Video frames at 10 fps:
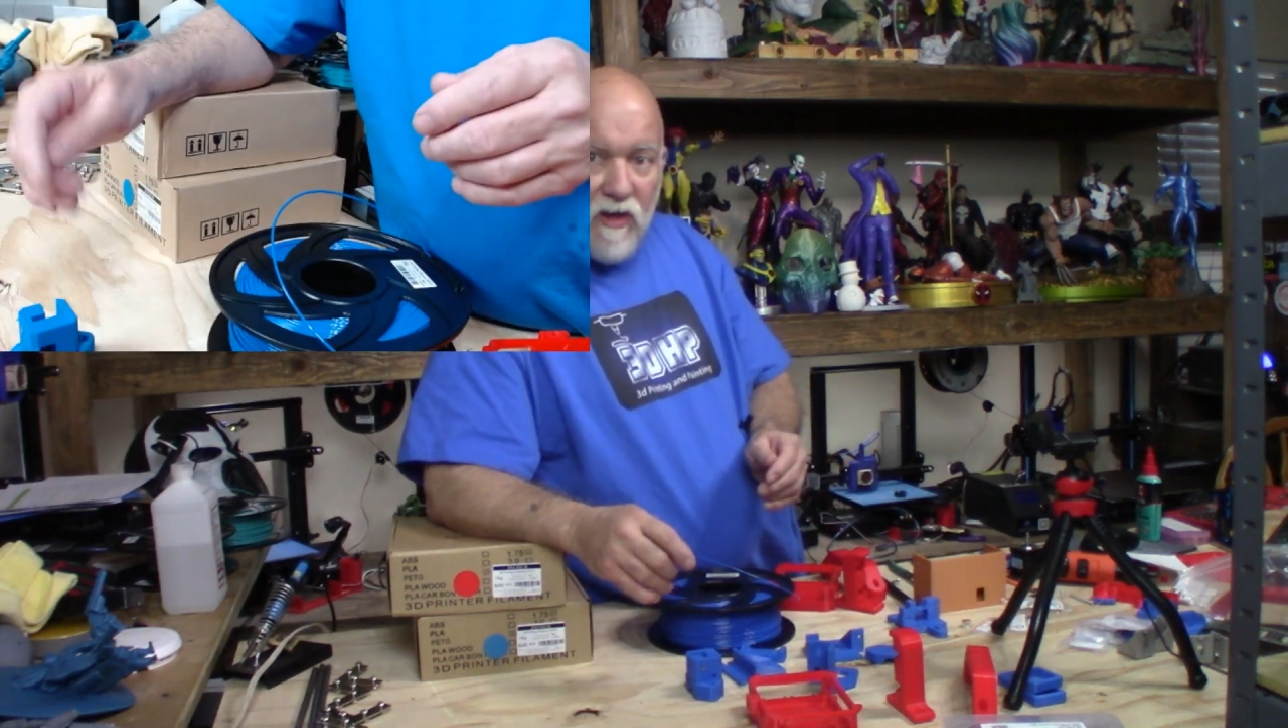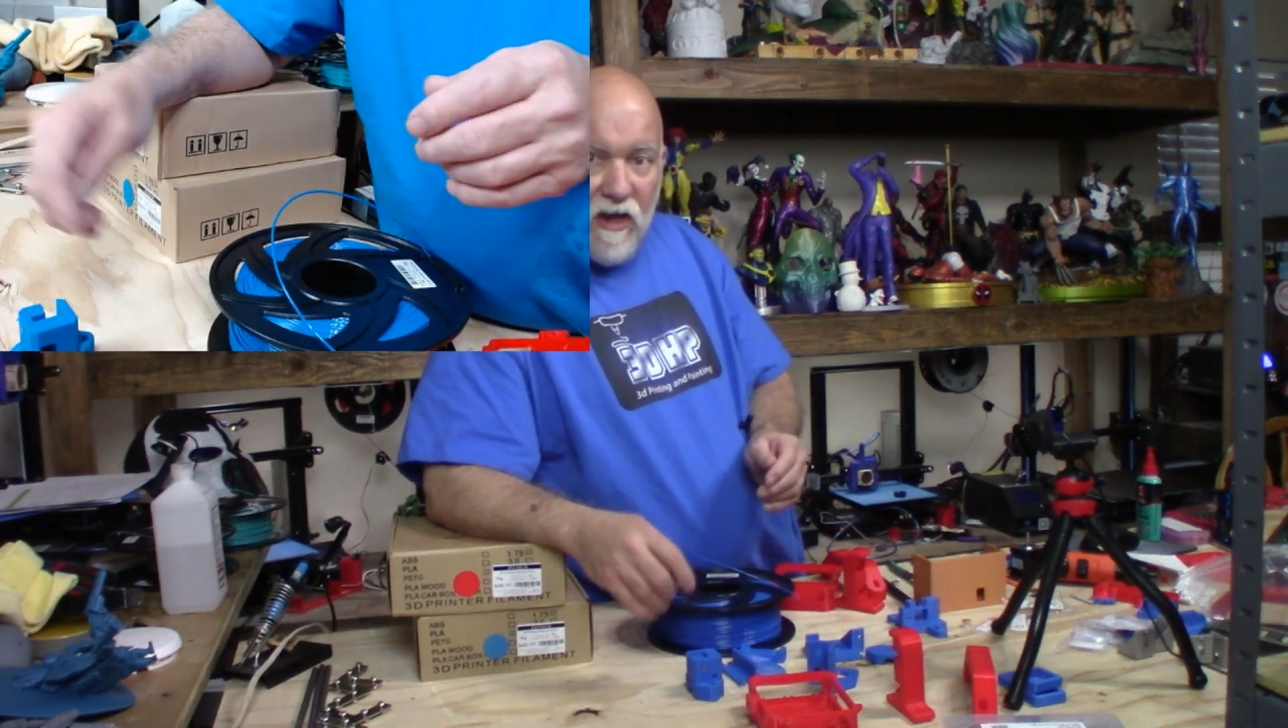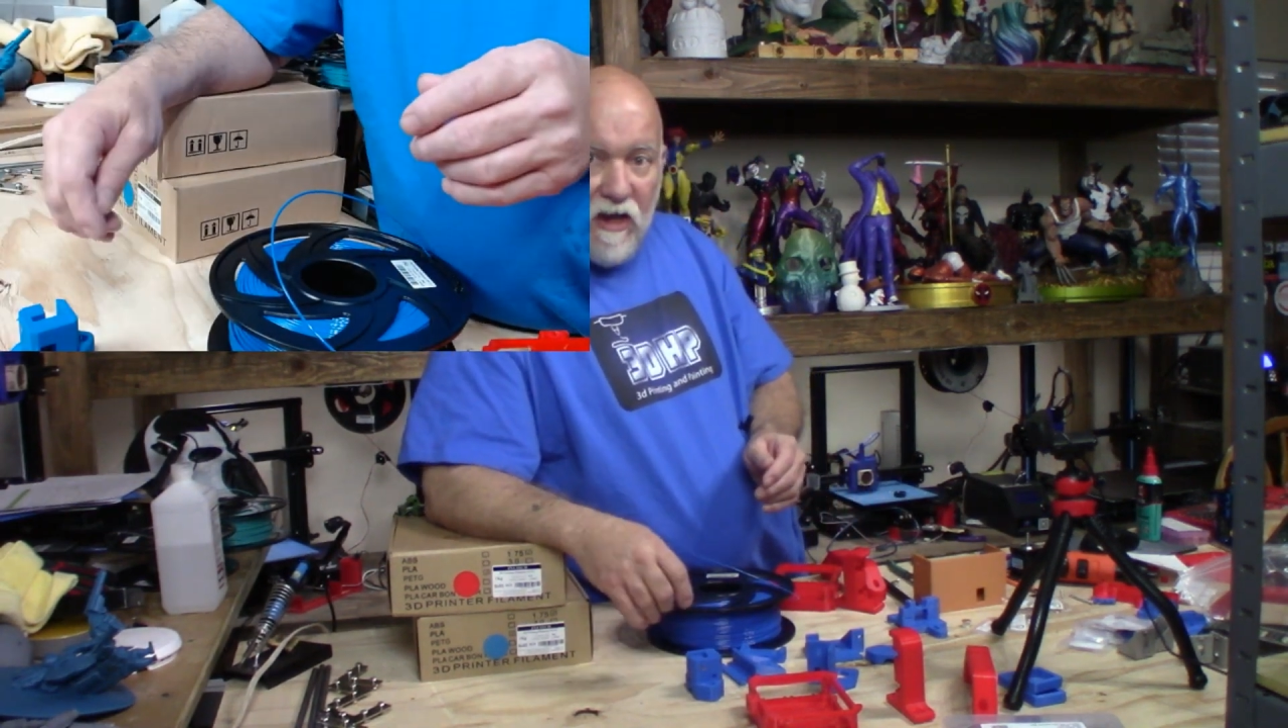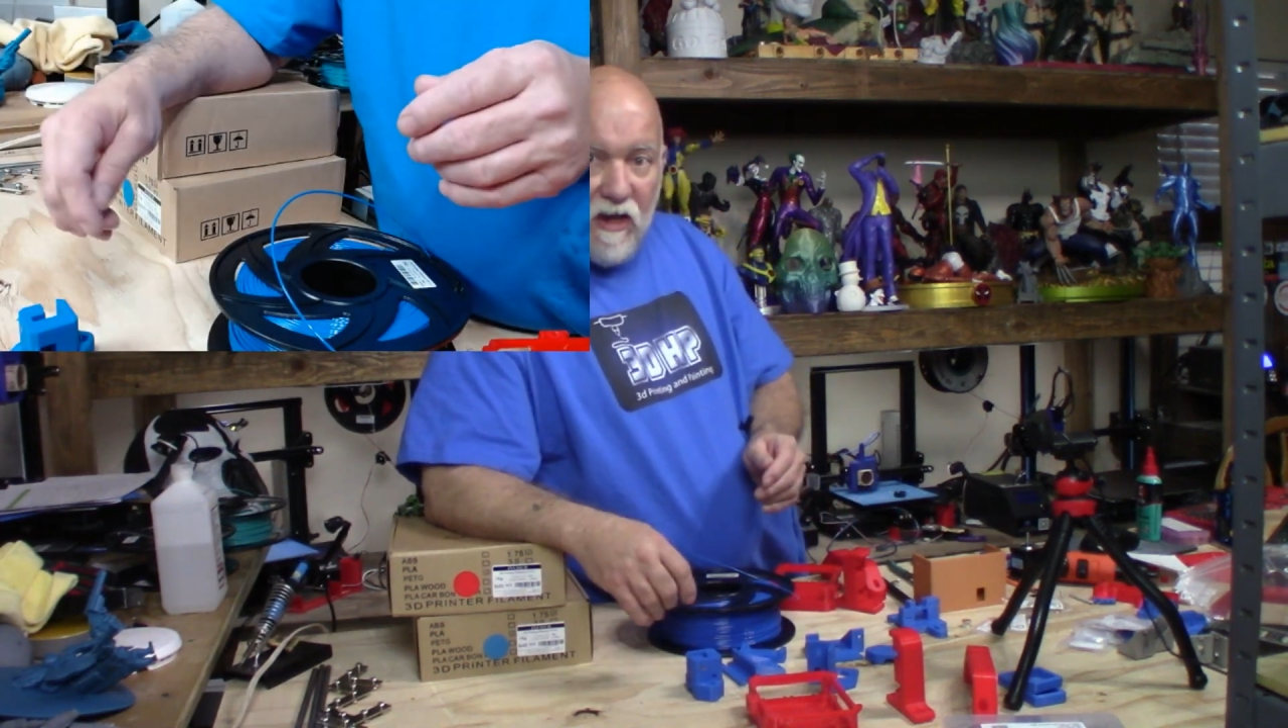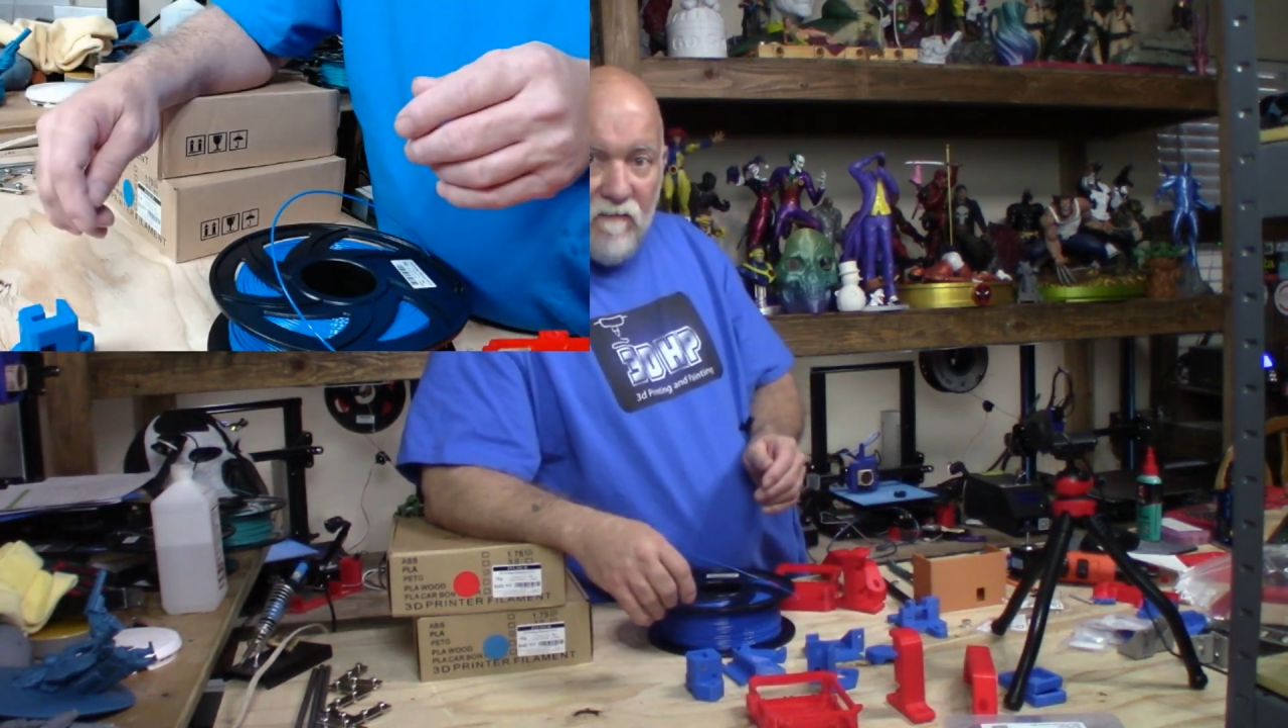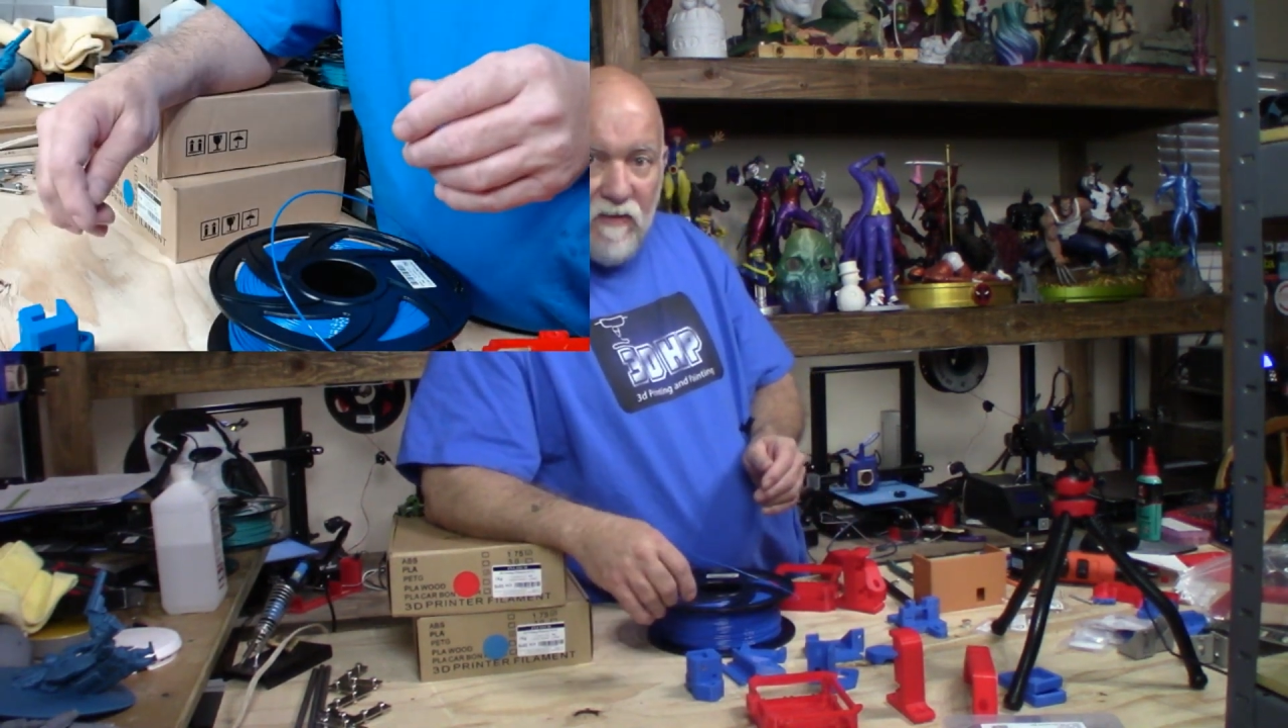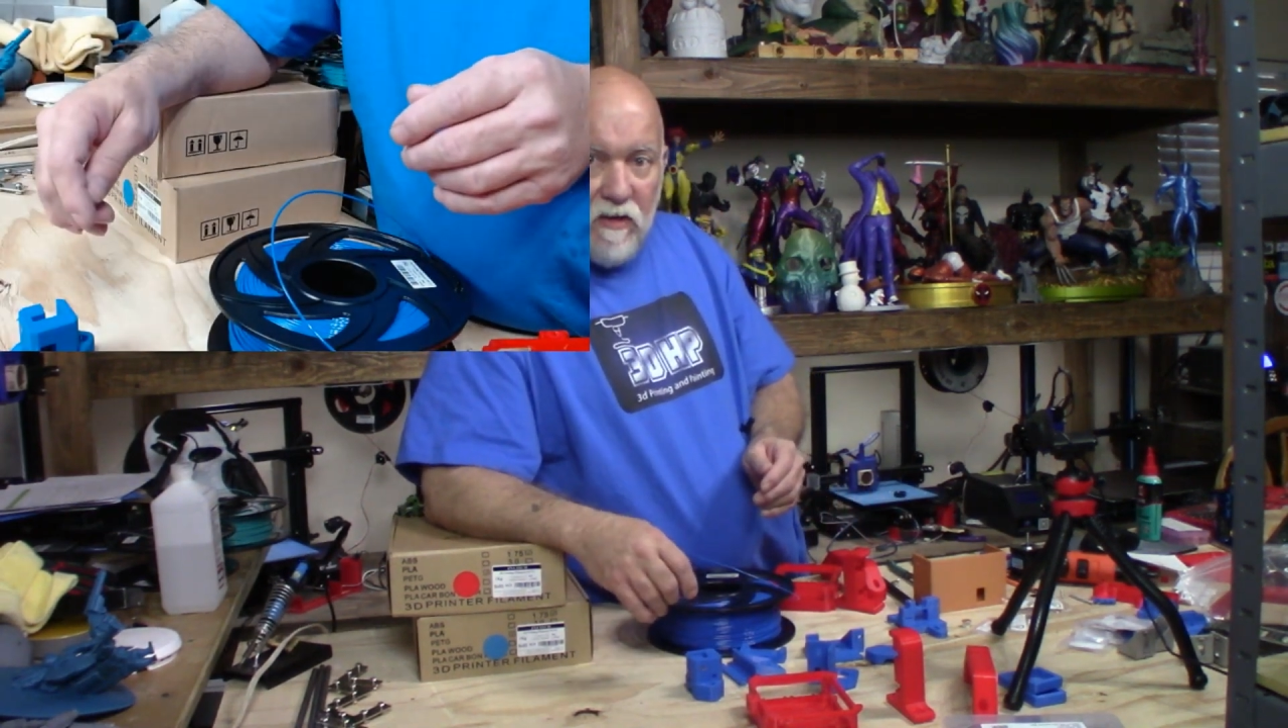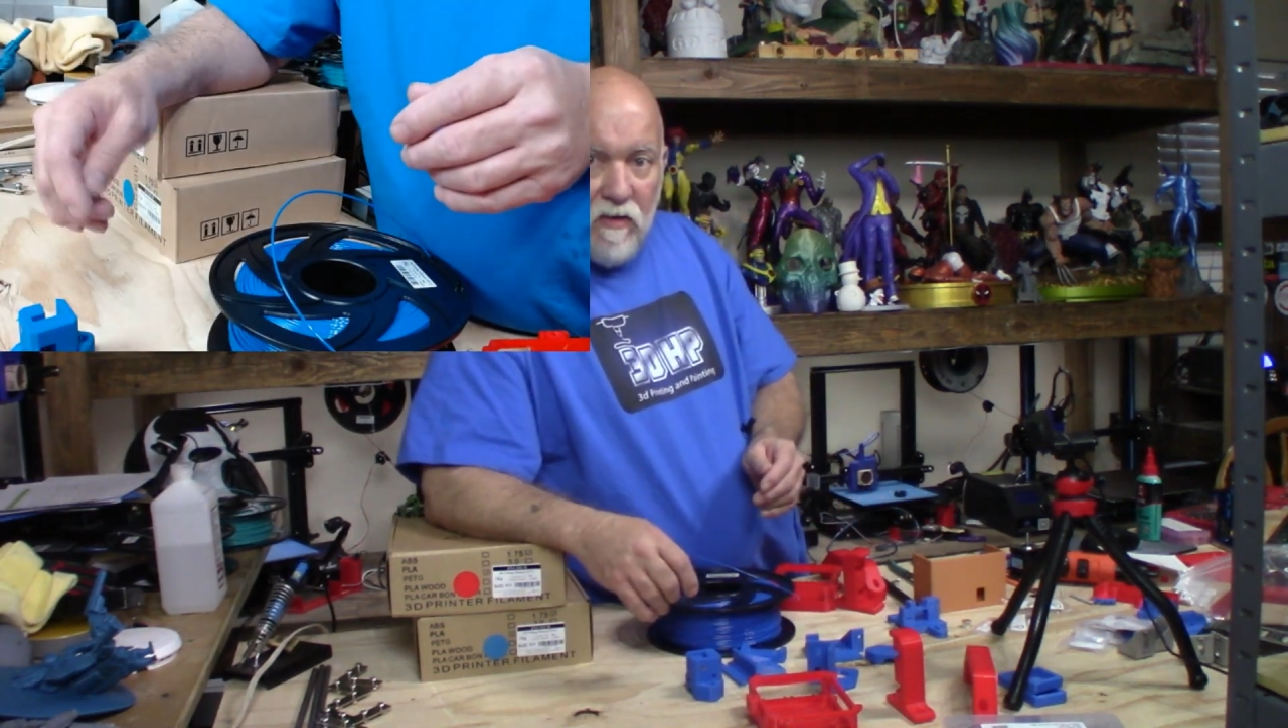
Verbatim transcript: I have,